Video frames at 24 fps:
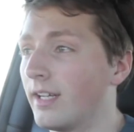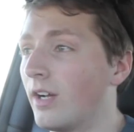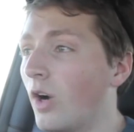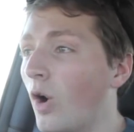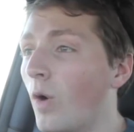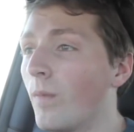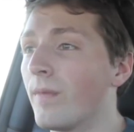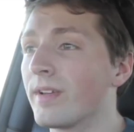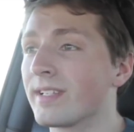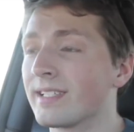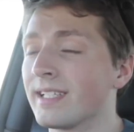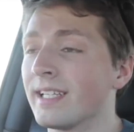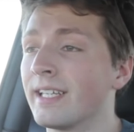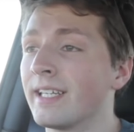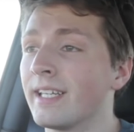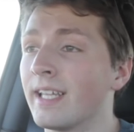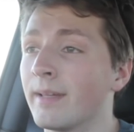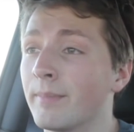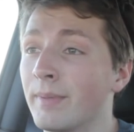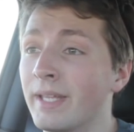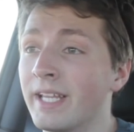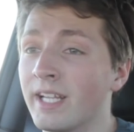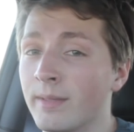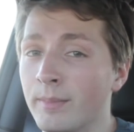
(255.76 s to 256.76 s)

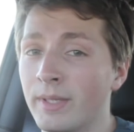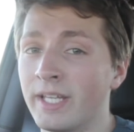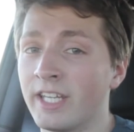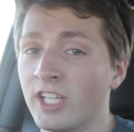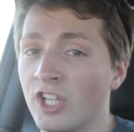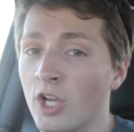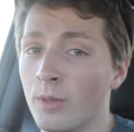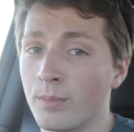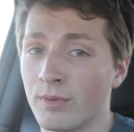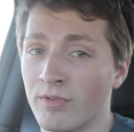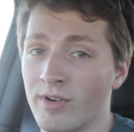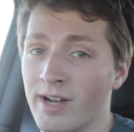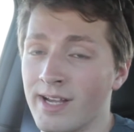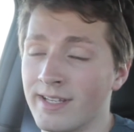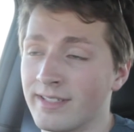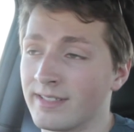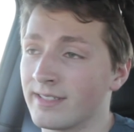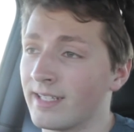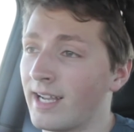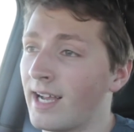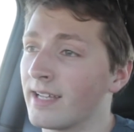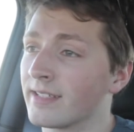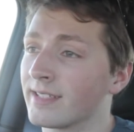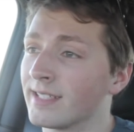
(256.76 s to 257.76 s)
Obviously, being a Mini Cooper
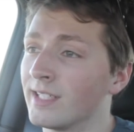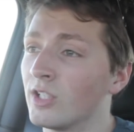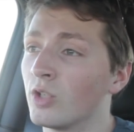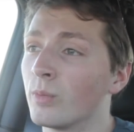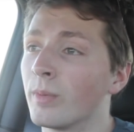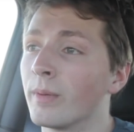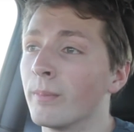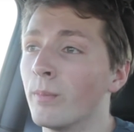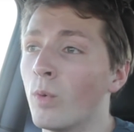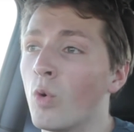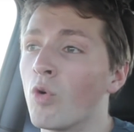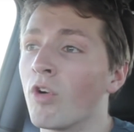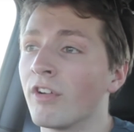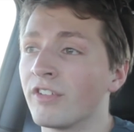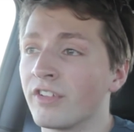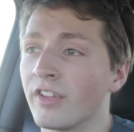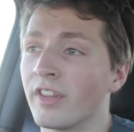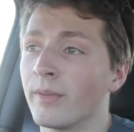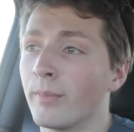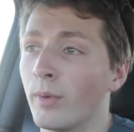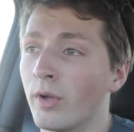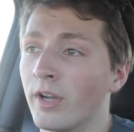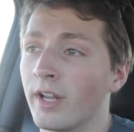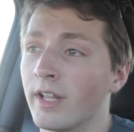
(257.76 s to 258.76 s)
S, it has a little bit more
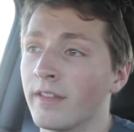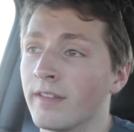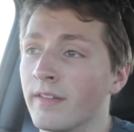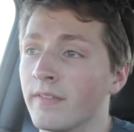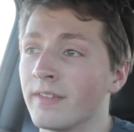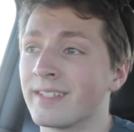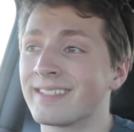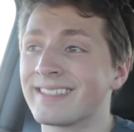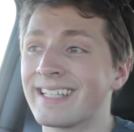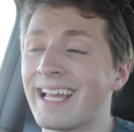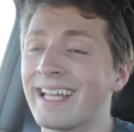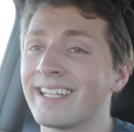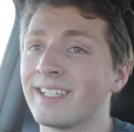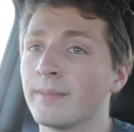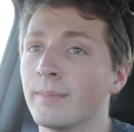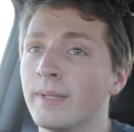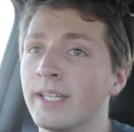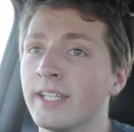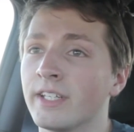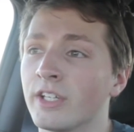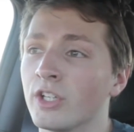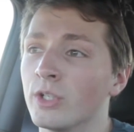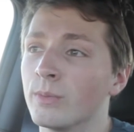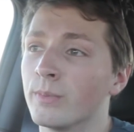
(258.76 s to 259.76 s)
under the bonnet than the standard
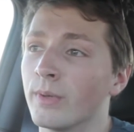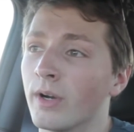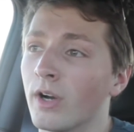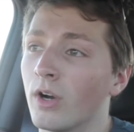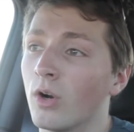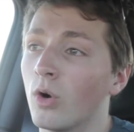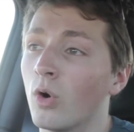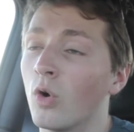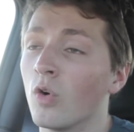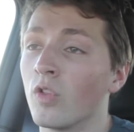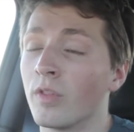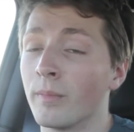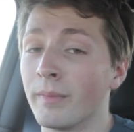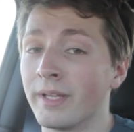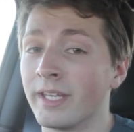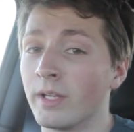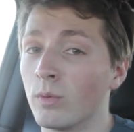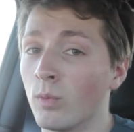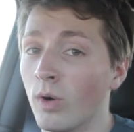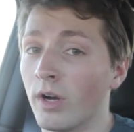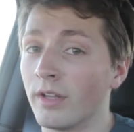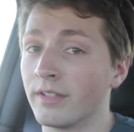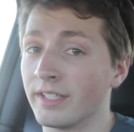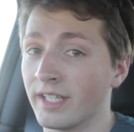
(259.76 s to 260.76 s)
Mini Cooper or the
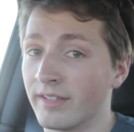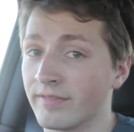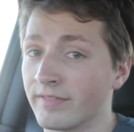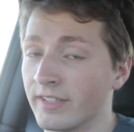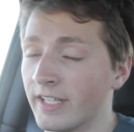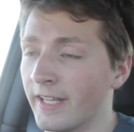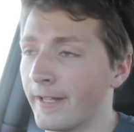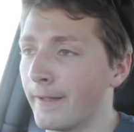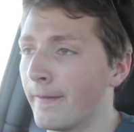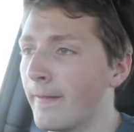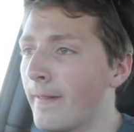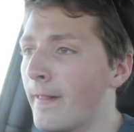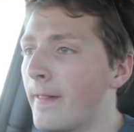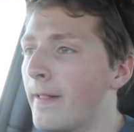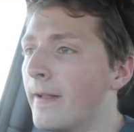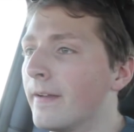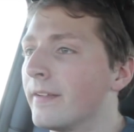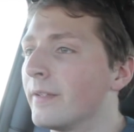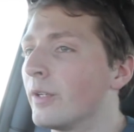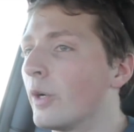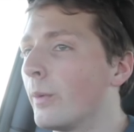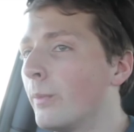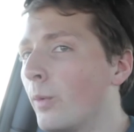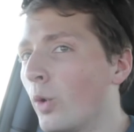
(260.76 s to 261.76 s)
Mini 1, definitely.
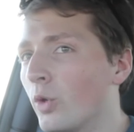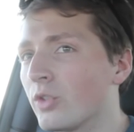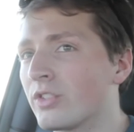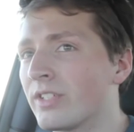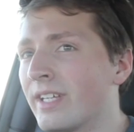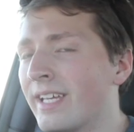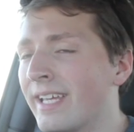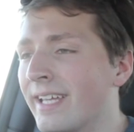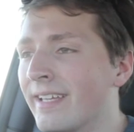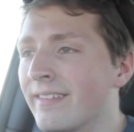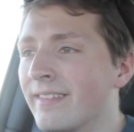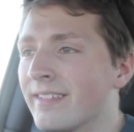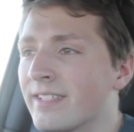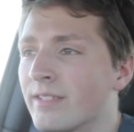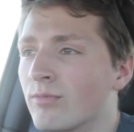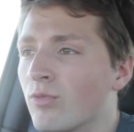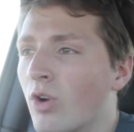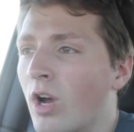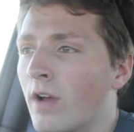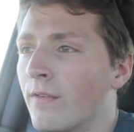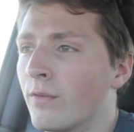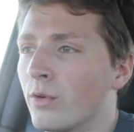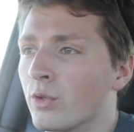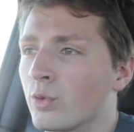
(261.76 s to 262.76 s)
Now, I'm not saying this
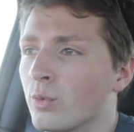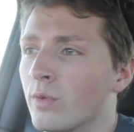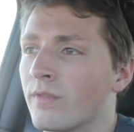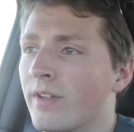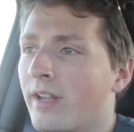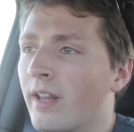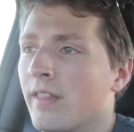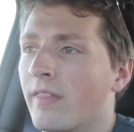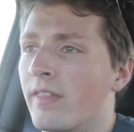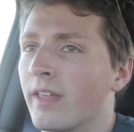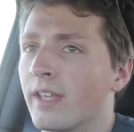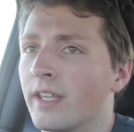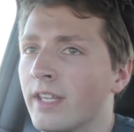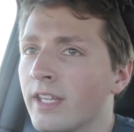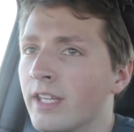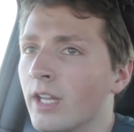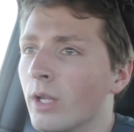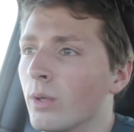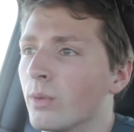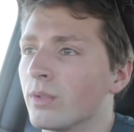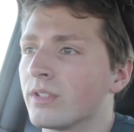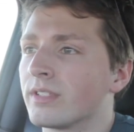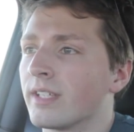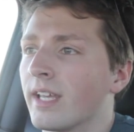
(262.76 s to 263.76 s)
rivals with anything,
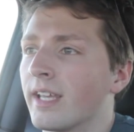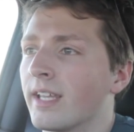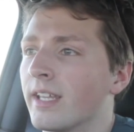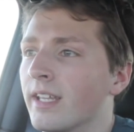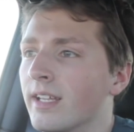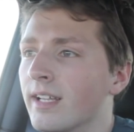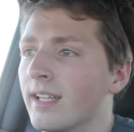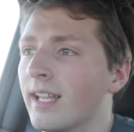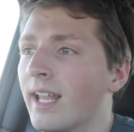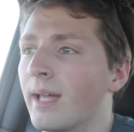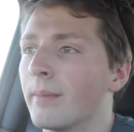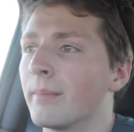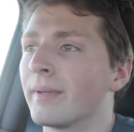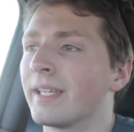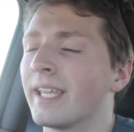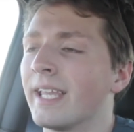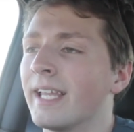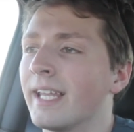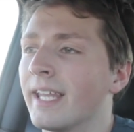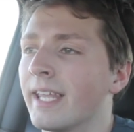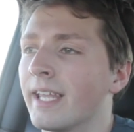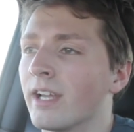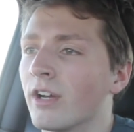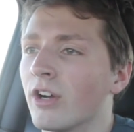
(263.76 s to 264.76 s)
say a
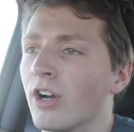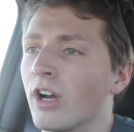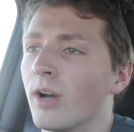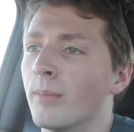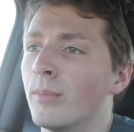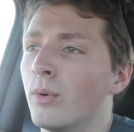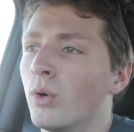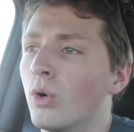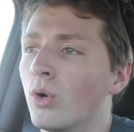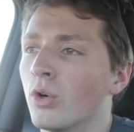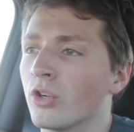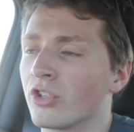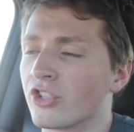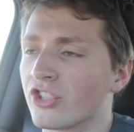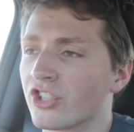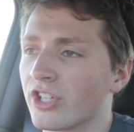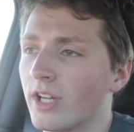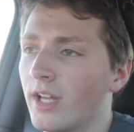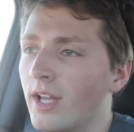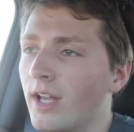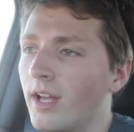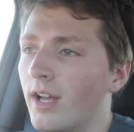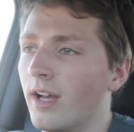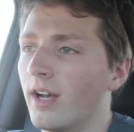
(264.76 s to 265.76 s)
Lamborghini or a
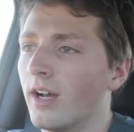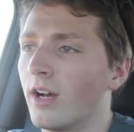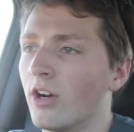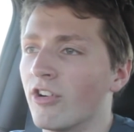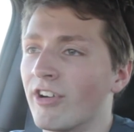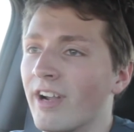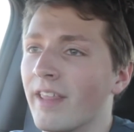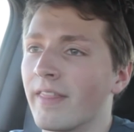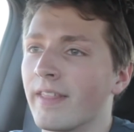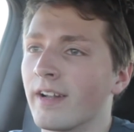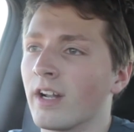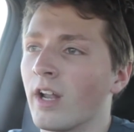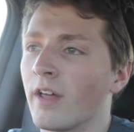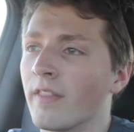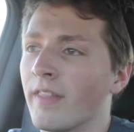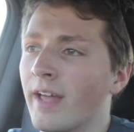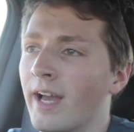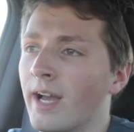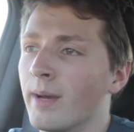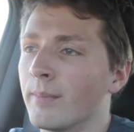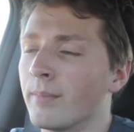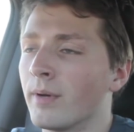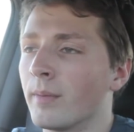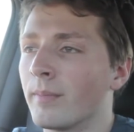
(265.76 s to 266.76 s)
Porsche or anything like
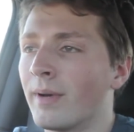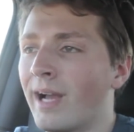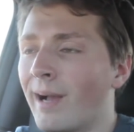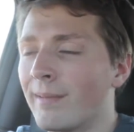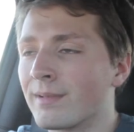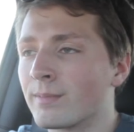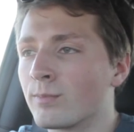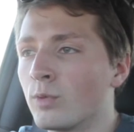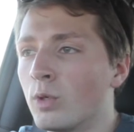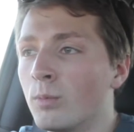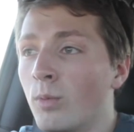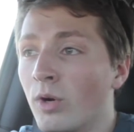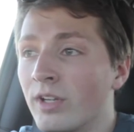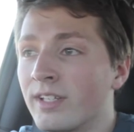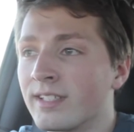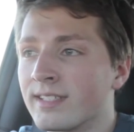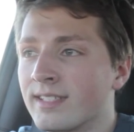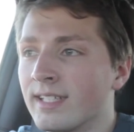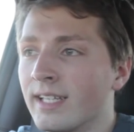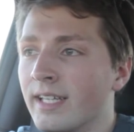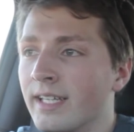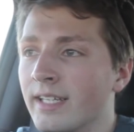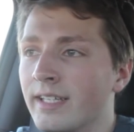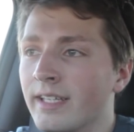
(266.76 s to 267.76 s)
that, but perhaps more
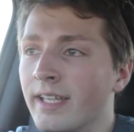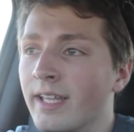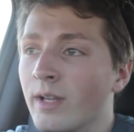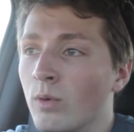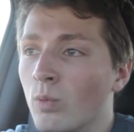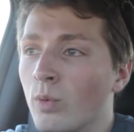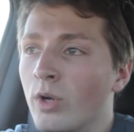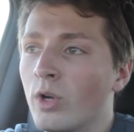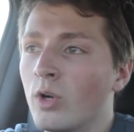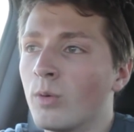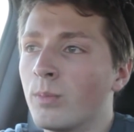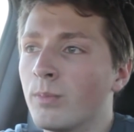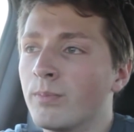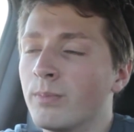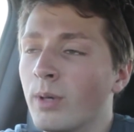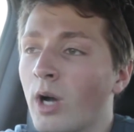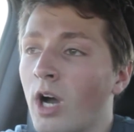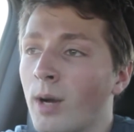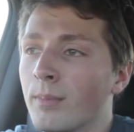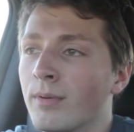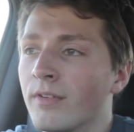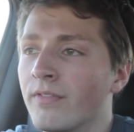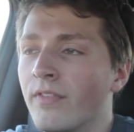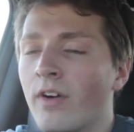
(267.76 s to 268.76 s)
modestly, it will put
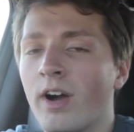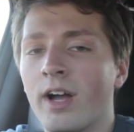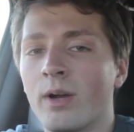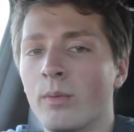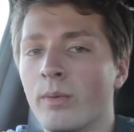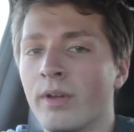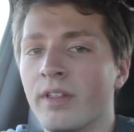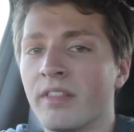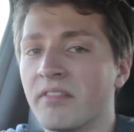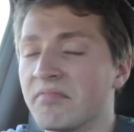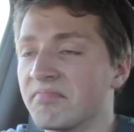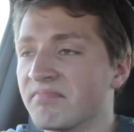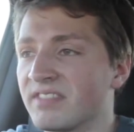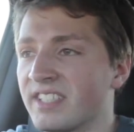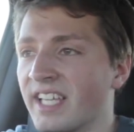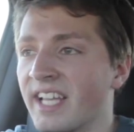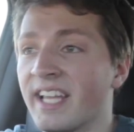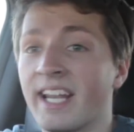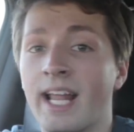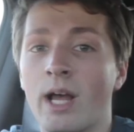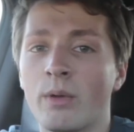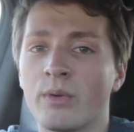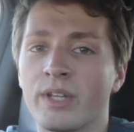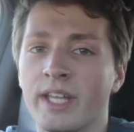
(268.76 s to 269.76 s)
up a fight with,
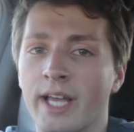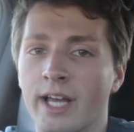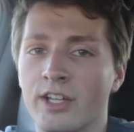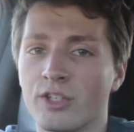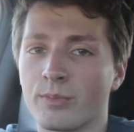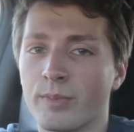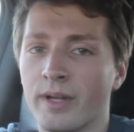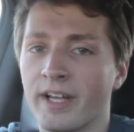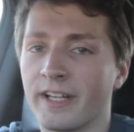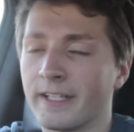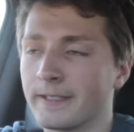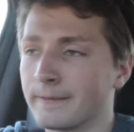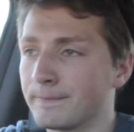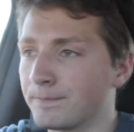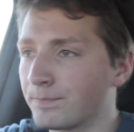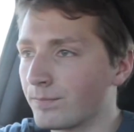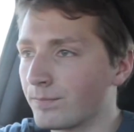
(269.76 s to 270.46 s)
say, an Audi hatchback.